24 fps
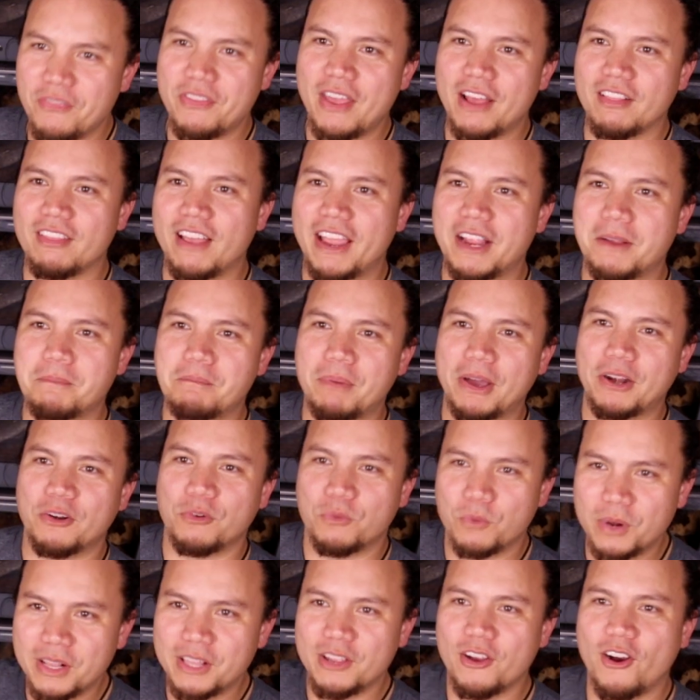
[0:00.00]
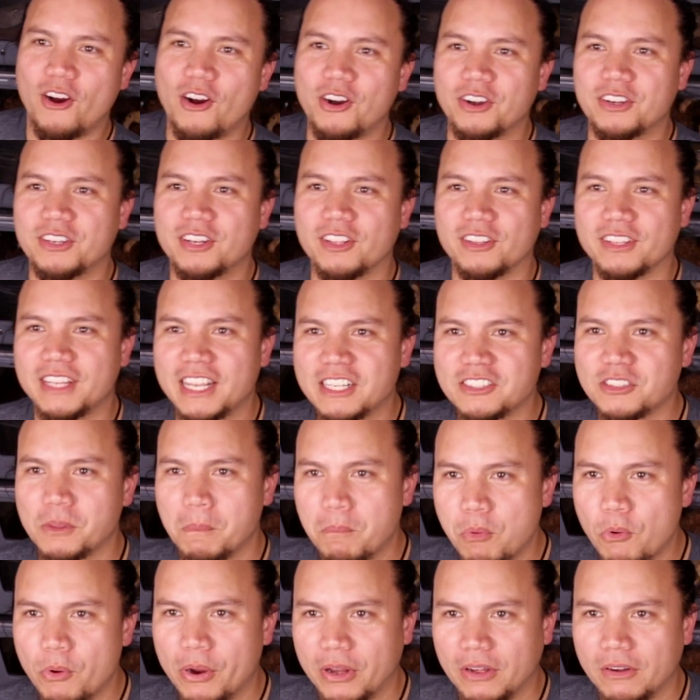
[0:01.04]
on that like button really hard until it gets
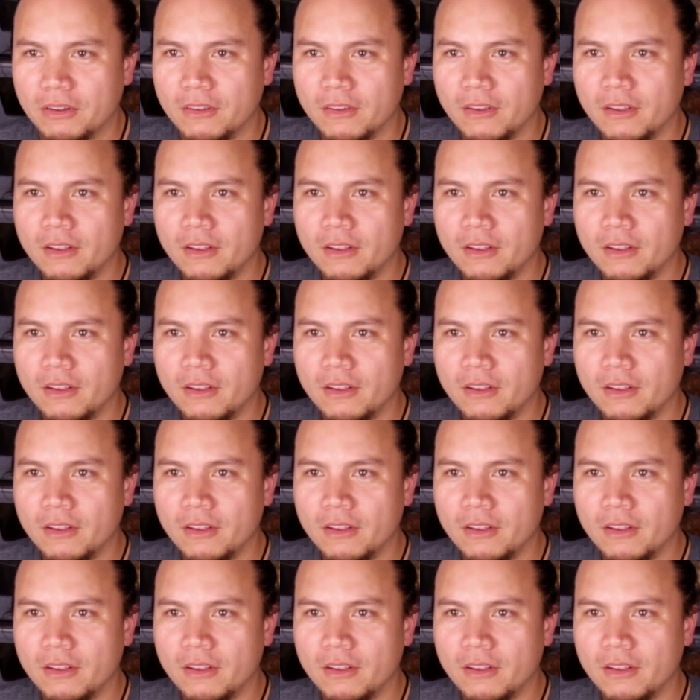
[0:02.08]
the point.